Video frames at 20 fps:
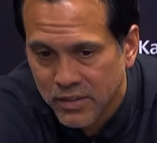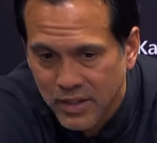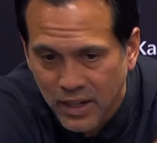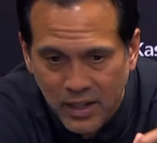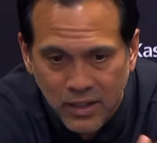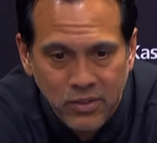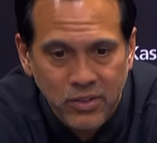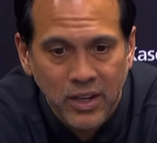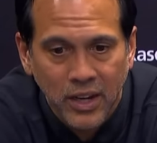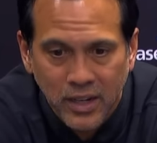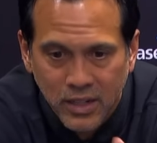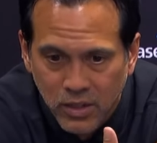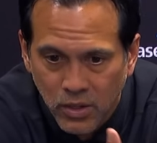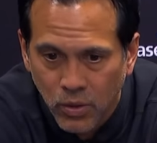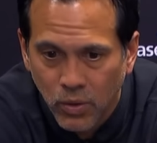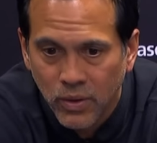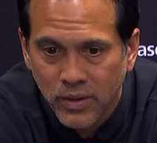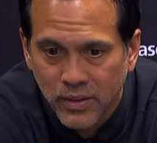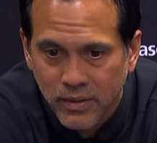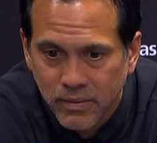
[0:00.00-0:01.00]
Tyler got
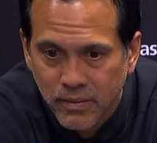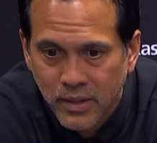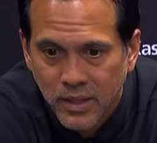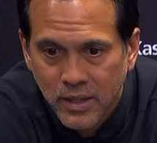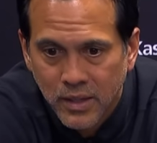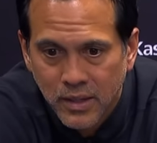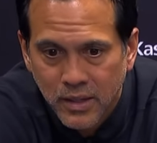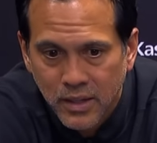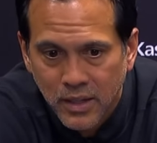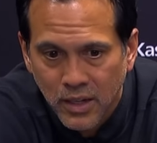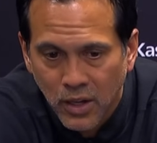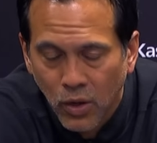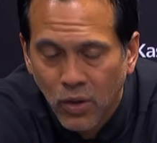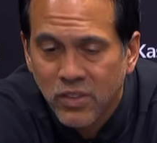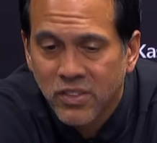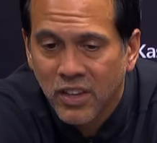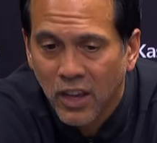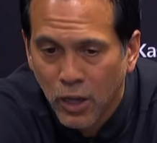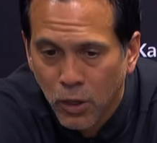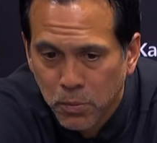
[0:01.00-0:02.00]
going. It
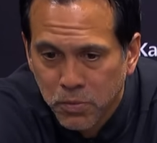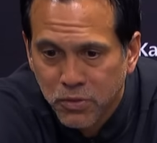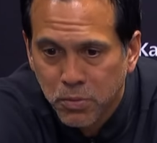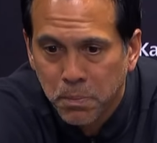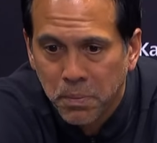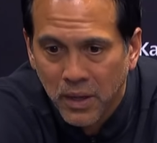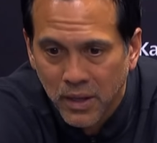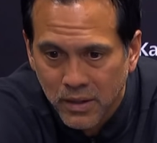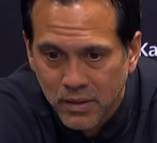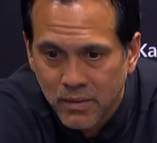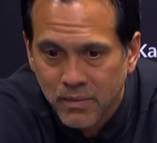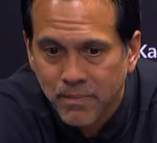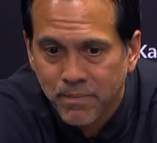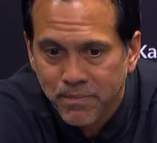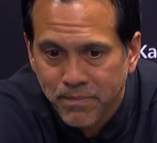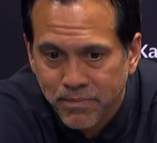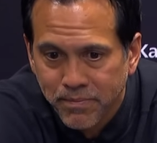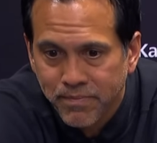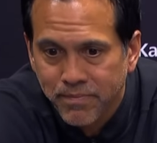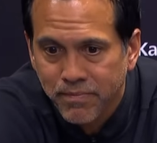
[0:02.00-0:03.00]
always helps, but
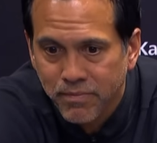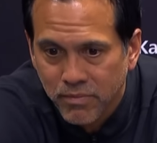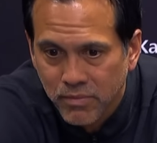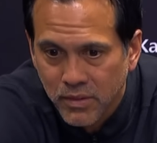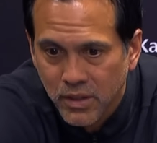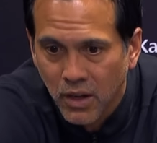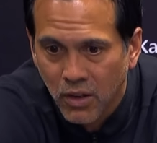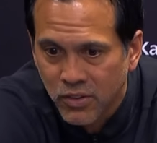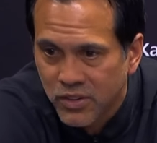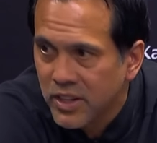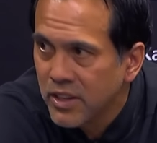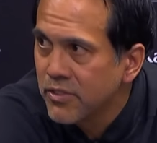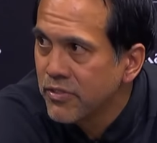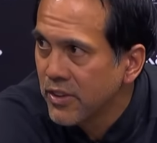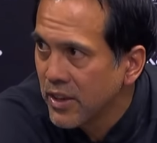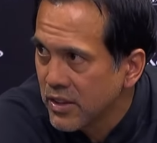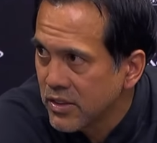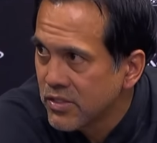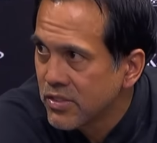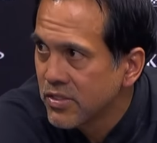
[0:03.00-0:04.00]
our
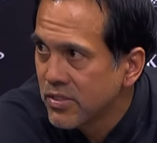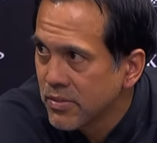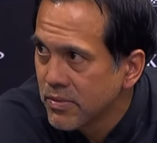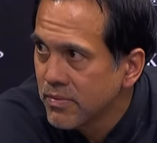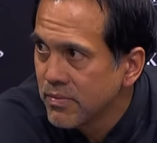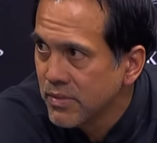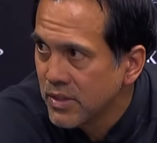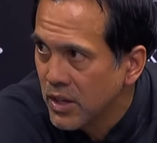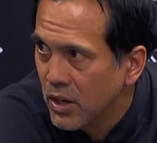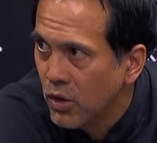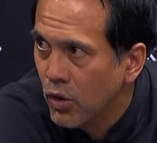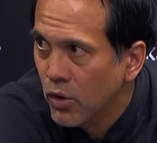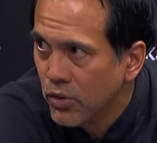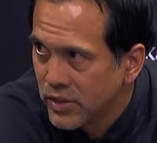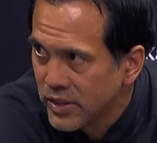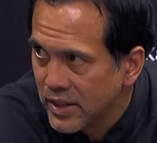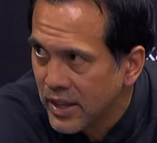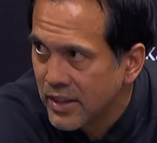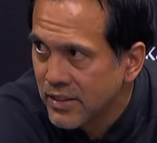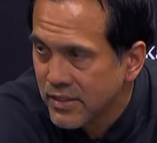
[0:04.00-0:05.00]
defense, you know,
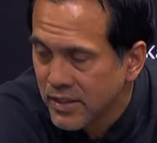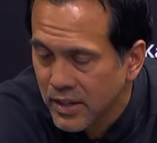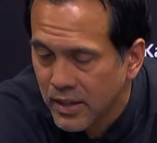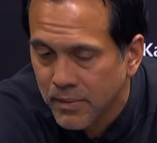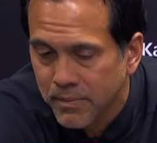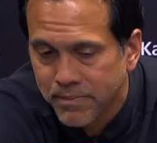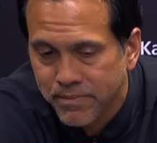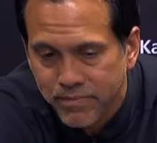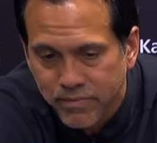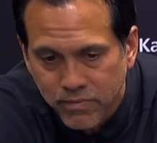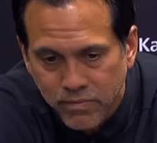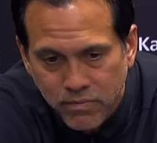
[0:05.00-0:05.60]
holding that team,